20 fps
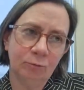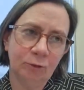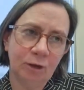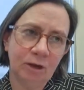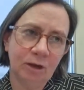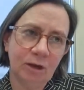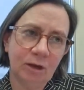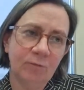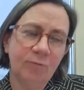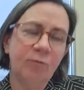
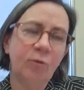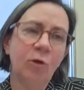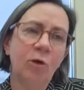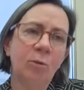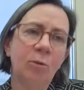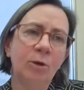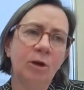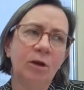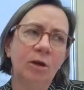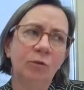really
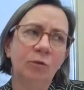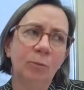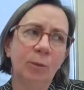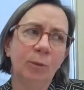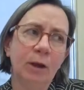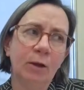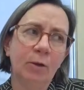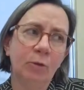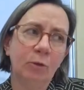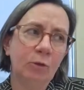informative
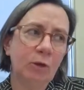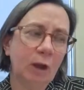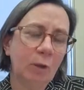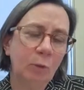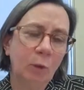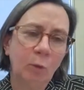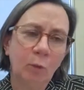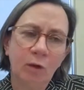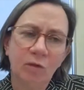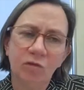about,
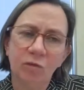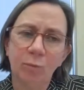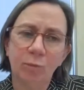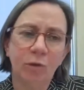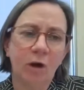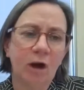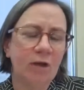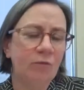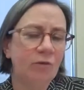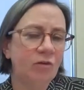okay, well, what does
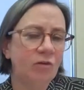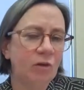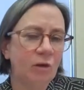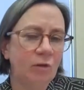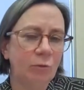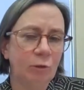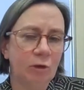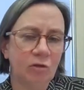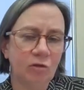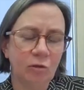a
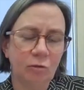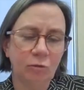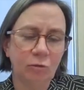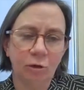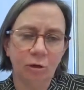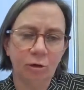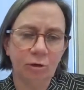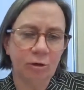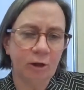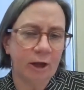privacy risk
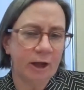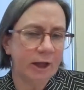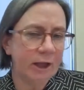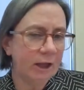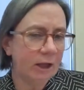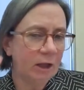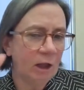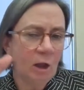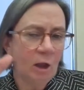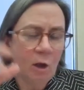look
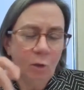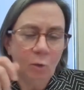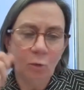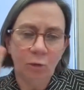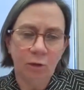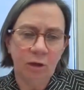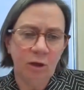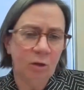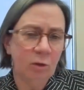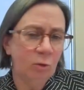like?
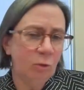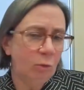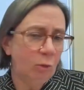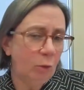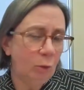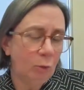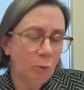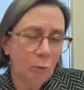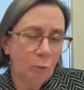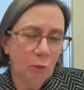
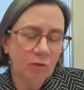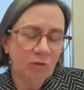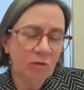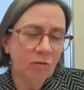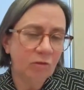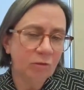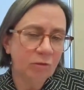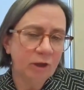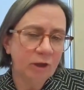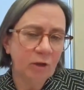What
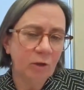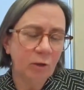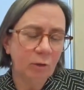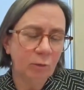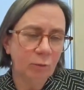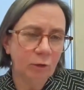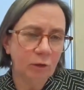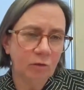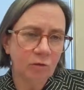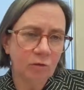does a
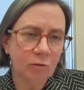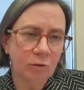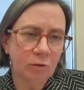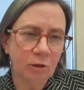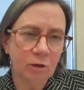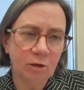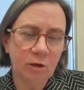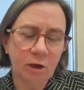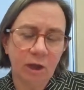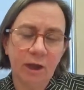legal risk
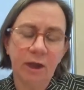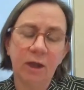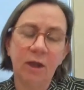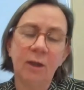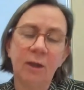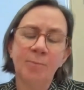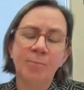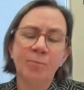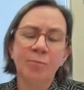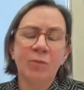look
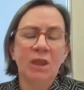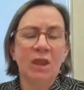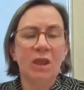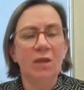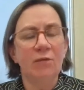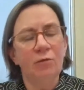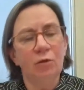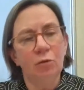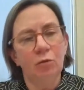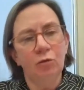like?
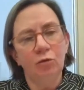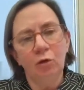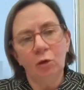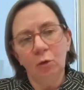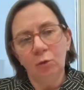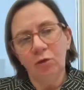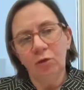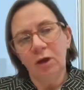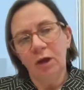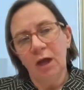If you
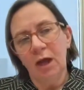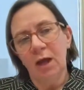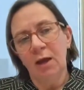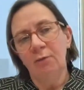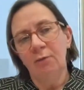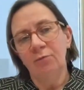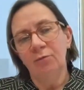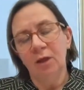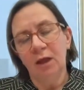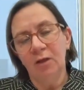don't
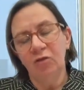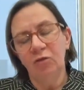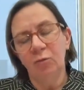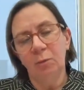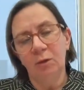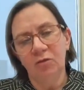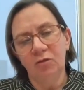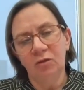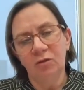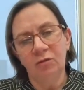have that
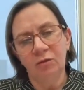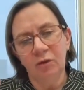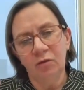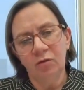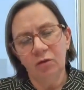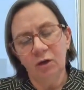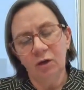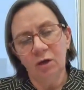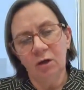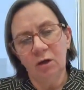
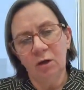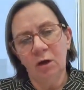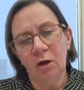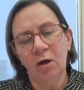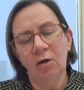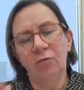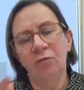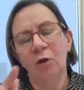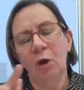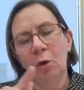specificity
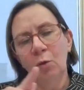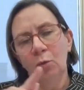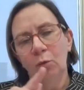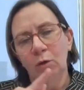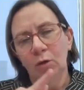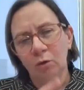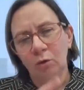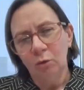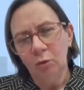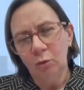of,
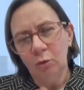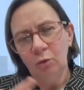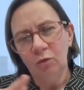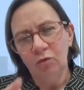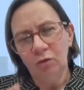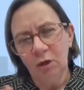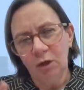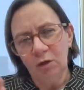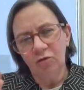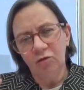well, who
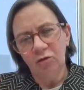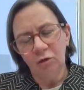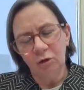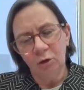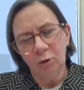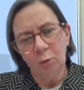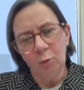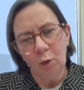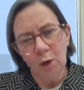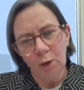is to
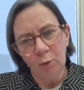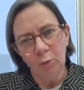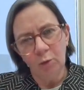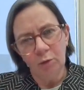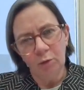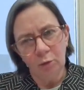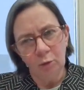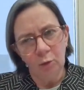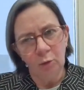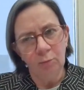share what
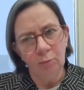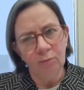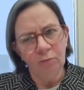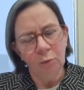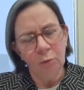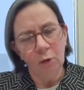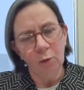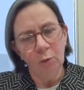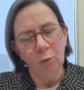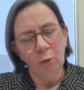with whom,
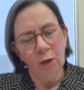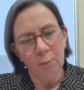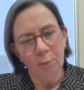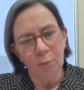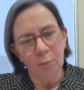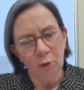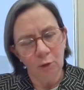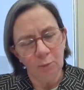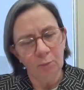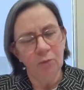for what
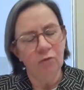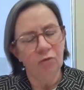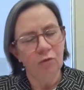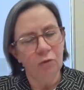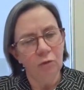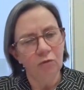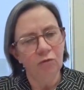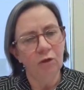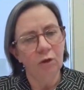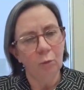purpose,
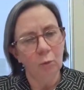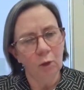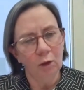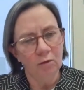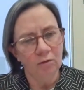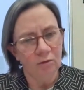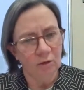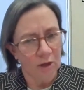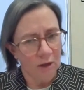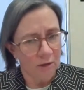using what
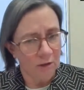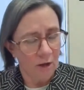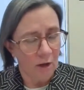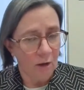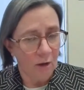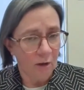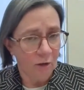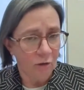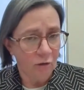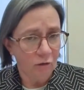
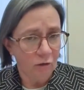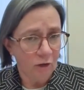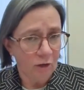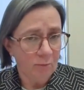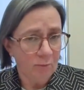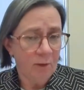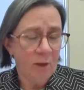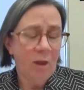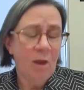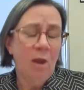technology?
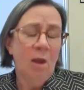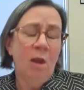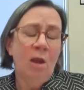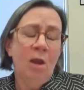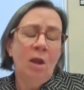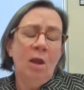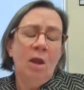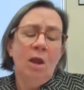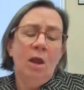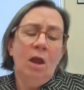
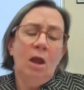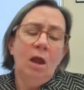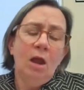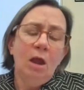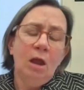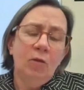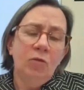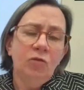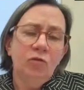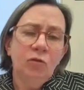
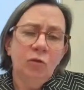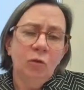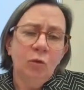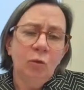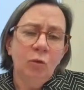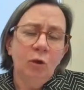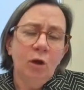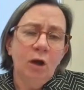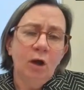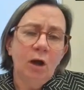And
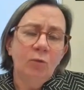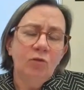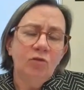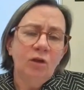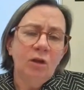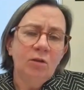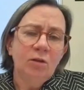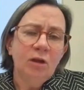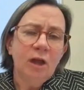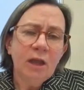so I would
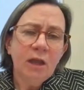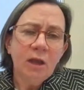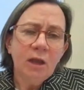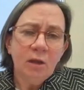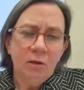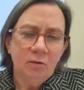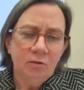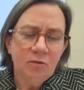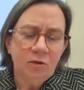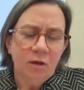say,
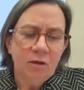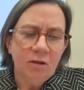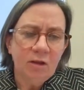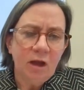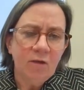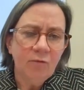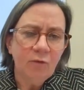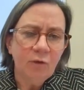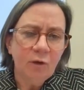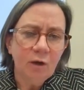like South
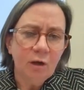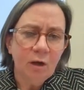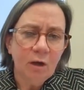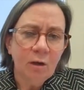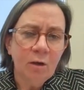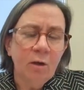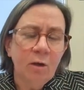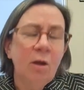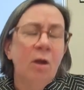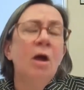
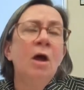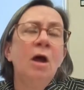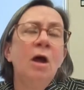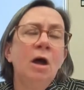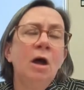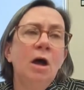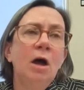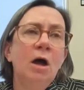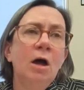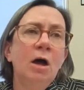Africa,
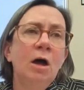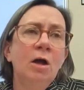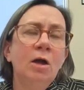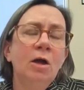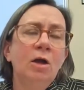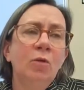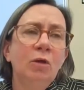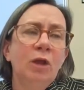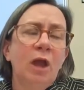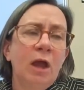
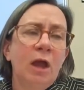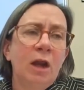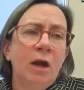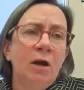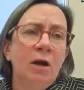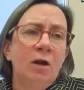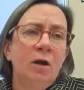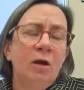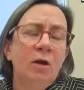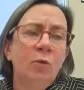
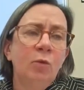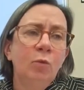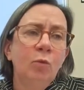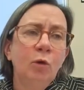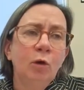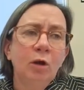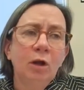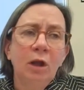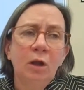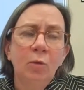Canada,
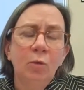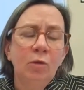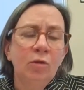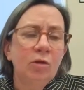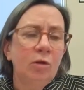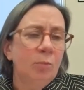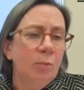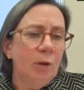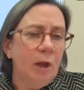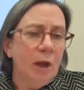working
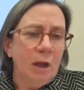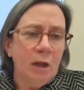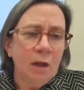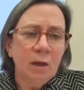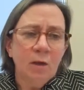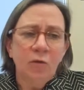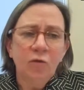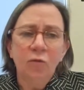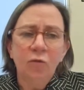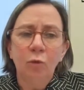with our
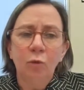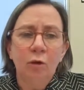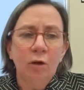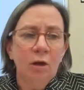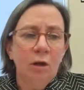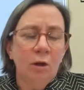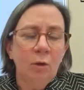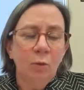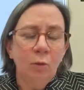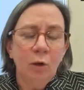banks,
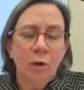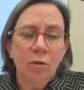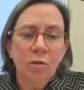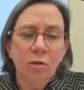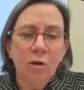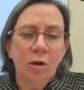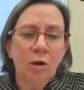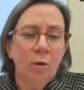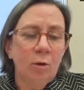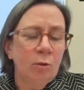working
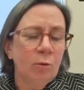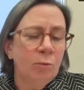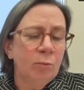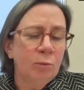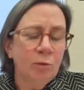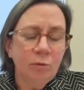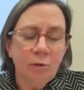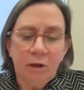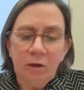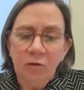with our
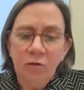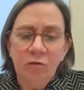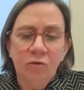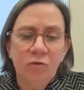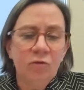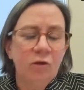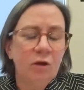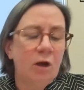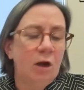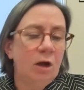
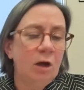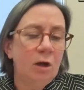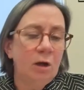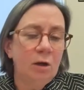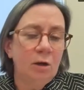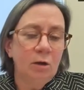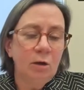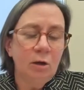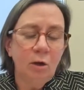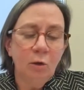police,
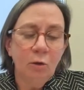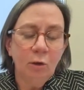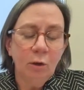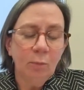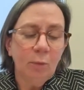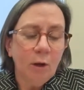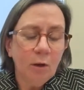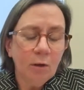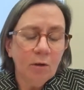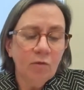
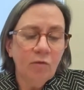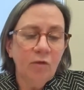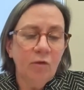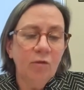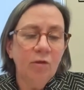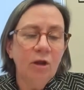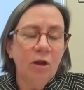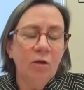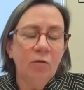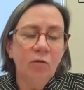our
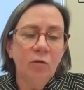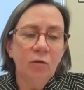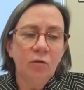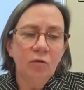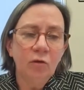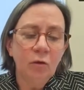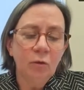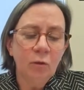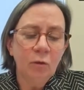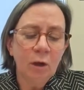policy leads and
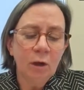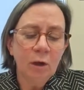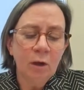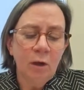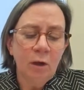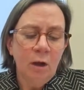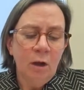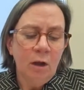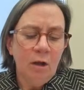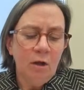so on,
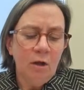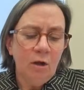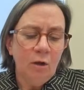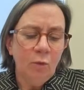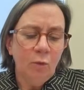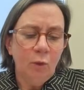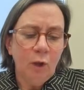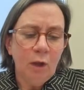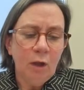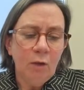
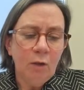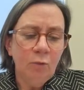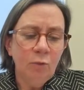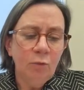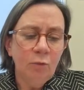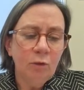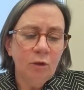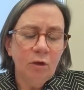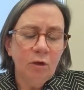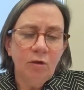we
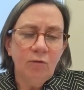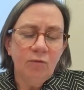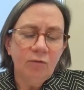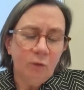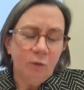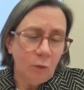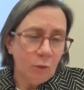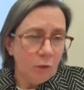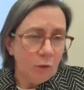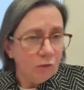really
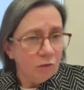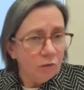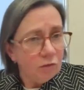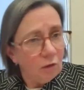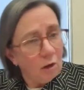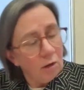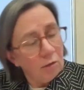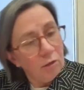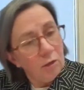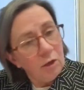focused
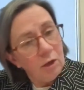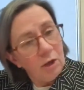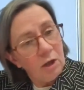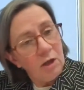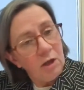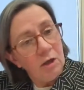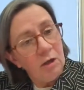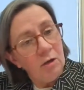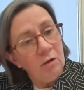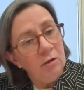on the
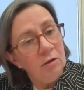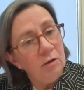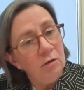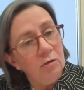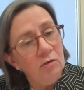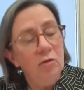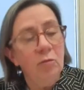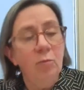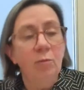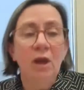need
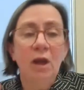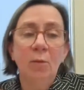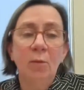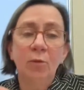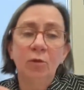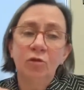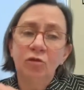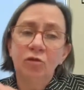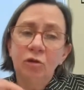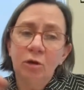to be
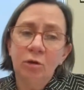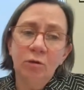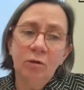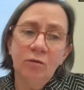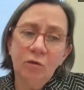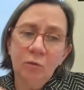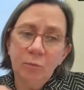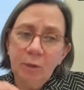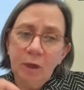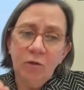able to share
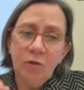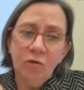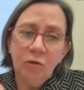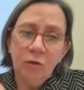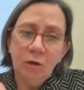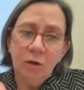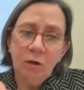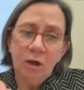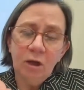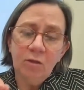
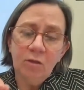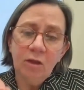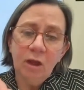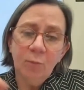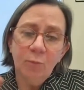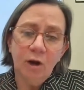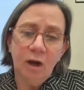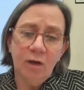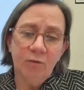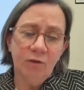information in
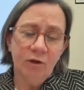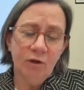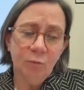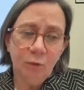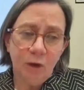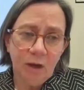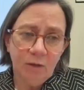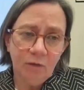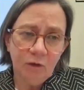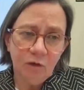that private to
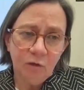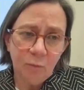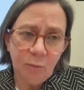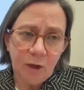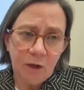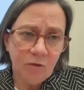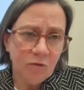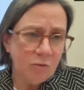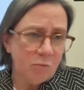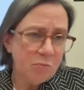private
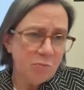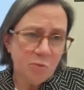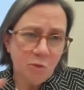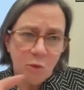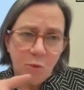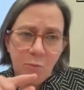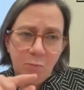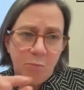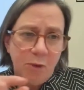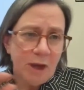space.
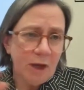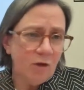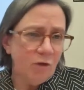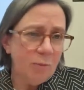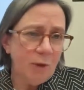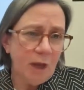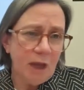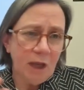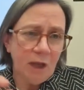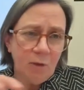So bank
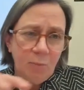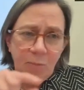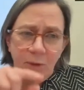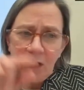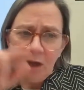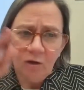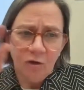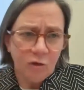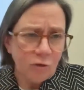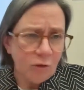to bank,
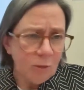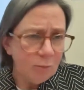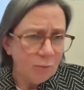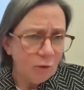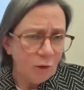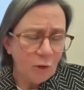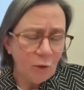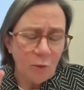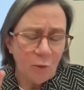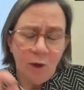bank to
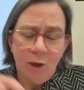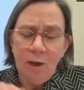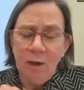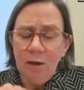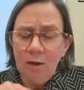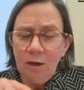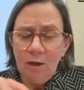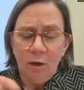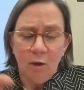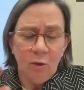crypto,
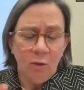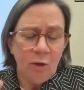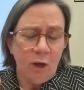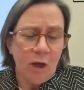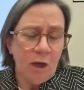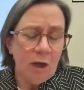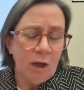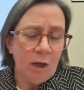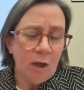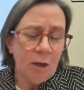
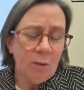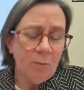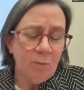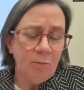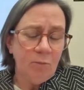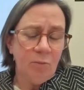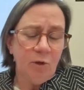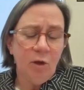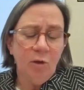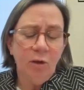
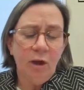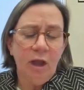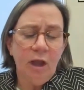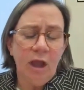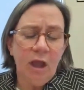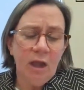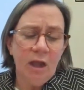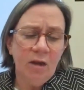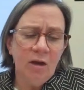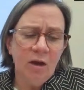
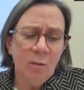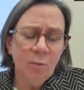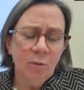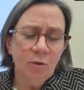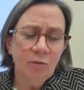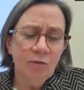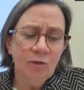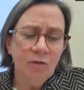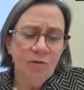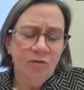any
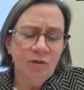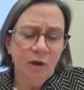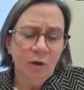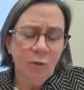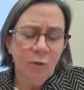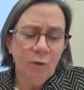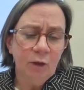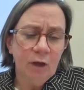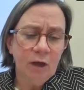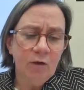number of
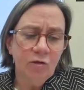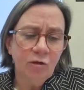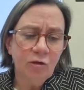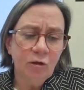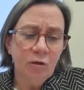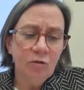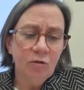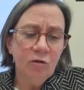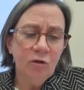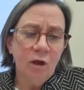
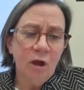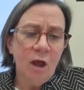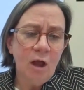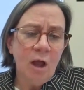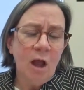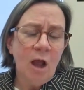configurations.